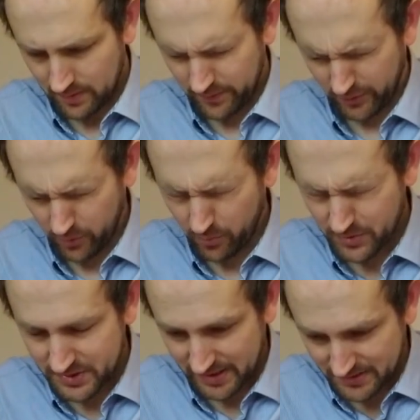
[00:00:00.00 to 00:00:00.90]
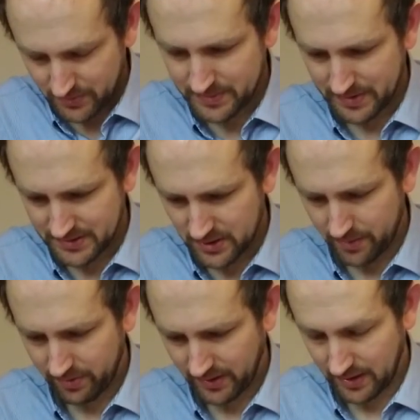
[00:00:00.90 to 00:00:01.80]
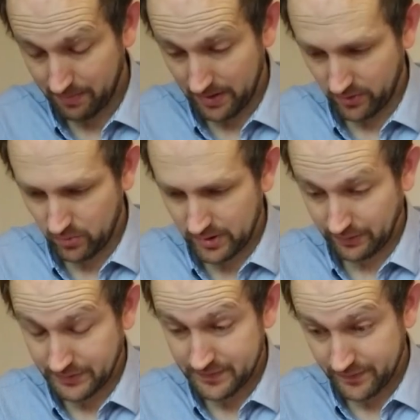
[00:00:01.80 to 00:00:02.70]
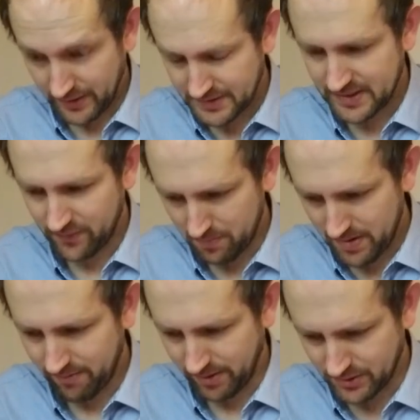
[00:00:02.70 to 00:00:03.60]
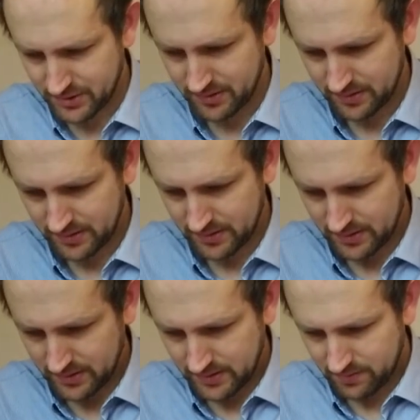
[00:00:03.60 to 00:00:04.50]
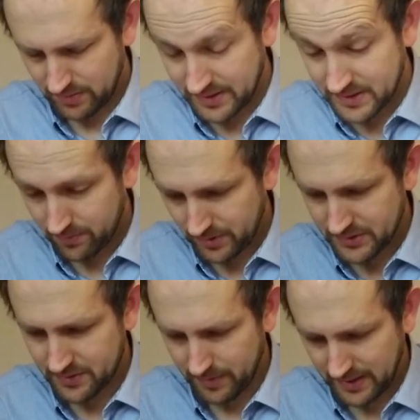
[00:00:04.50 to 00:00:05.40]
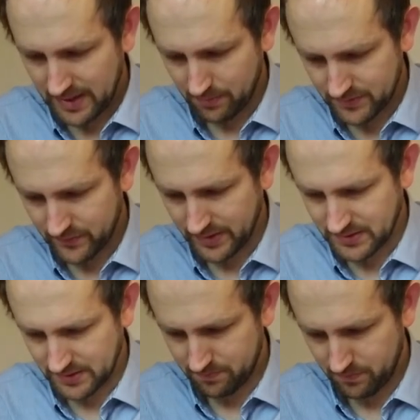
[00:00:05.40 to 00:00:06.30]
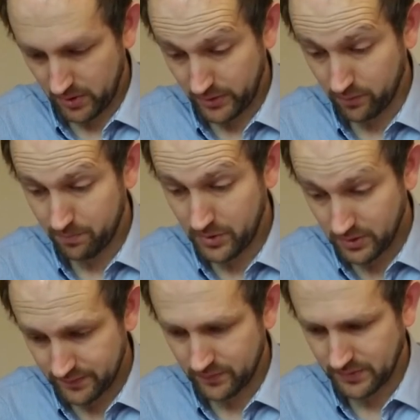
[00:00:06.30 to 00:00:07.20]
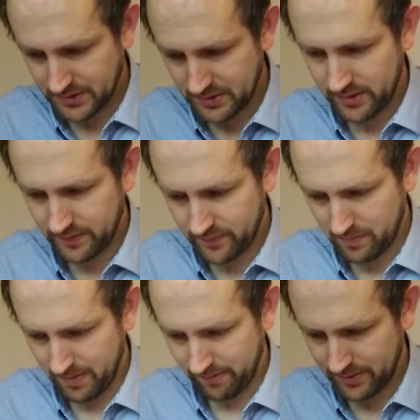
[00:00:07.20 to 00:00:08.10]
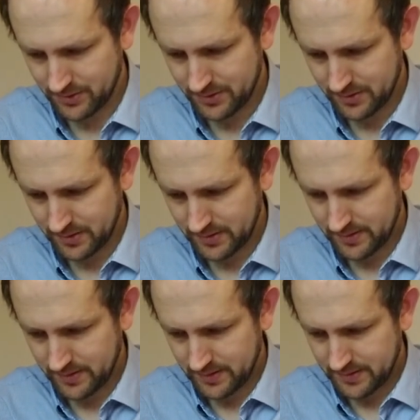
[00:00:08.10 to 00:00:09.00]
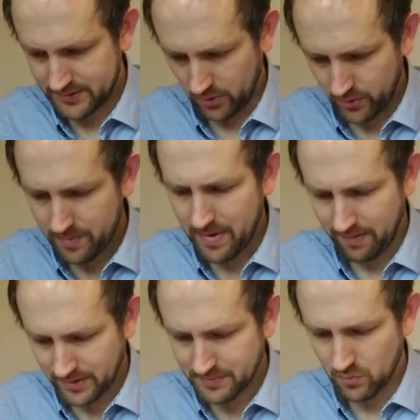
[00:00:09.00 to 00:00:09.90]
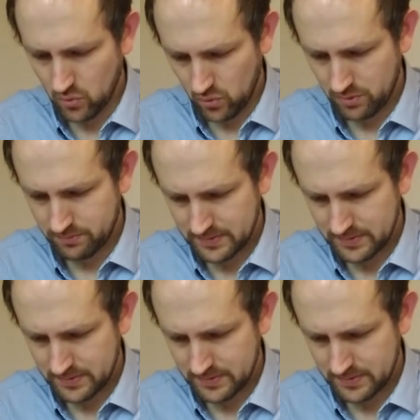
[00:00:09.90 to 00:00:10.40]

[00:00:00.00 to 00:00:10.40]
Father God, as we spend time thinking about the world's first ever marriage, Please help us to be captivated by your beautiful design for marriage, to honour marriage more,